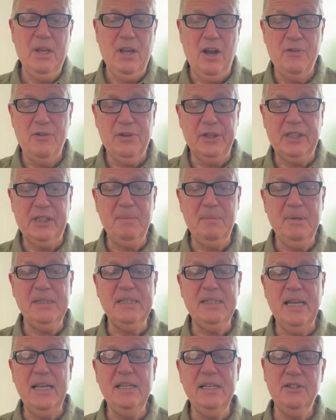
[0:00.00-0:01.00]
Over the coming
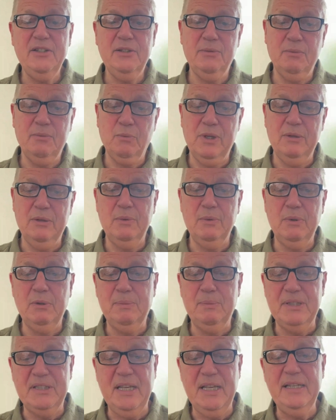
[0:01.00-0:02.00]
days, we will
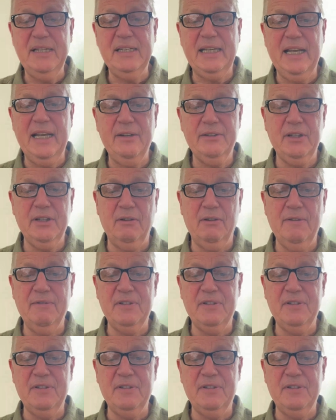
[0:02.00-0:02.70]
be sending out our